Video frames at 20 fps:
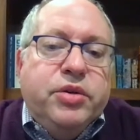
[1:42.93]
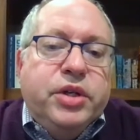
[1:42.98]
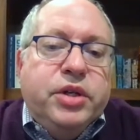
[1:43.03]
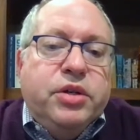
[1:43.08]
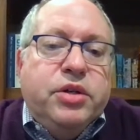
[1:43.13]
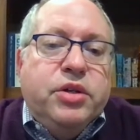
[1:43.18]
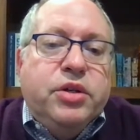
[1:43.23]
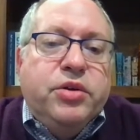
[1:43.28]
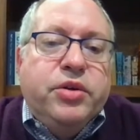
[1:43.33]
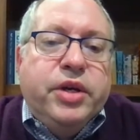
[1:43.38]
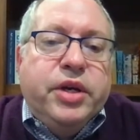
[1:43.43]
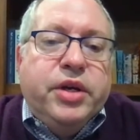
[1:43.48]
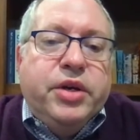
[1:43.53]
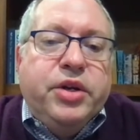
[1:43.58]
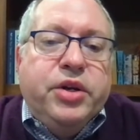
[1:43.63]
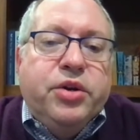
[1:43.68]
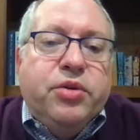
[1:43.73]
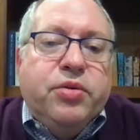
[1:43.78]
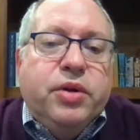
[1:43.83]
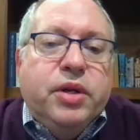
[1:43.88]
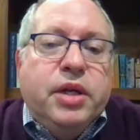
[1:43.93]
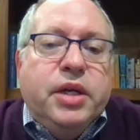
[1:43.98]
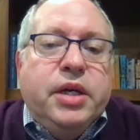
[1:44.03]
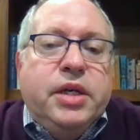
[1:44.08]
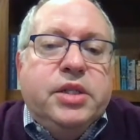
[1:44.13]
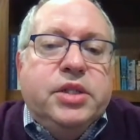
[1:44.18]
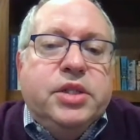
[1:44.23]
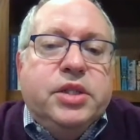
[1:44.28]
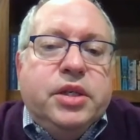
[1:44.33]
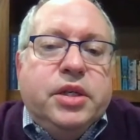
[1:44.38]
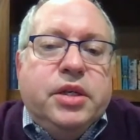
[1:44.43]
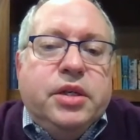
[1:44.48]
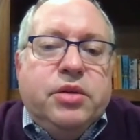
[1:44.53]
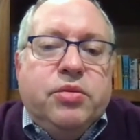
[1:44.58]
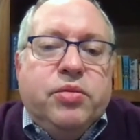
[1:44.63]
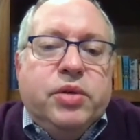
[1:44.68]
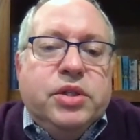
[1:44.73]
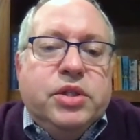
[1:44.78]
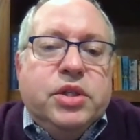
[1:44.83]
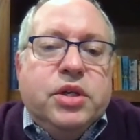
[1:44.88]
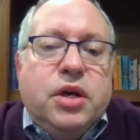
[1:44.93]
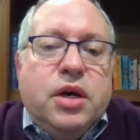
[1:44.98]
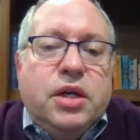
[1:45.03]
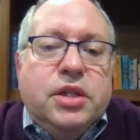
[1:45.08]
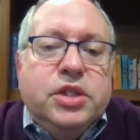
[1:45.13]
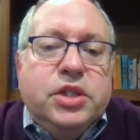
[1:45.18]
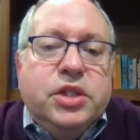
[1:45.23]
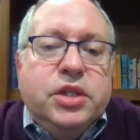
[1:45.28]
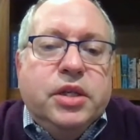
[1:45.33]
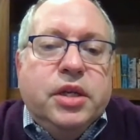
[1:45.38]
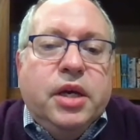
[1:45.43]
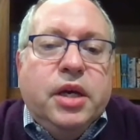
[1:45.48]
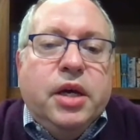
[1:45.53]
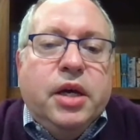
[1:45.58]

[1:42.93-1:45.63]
including a near release in Wisconsin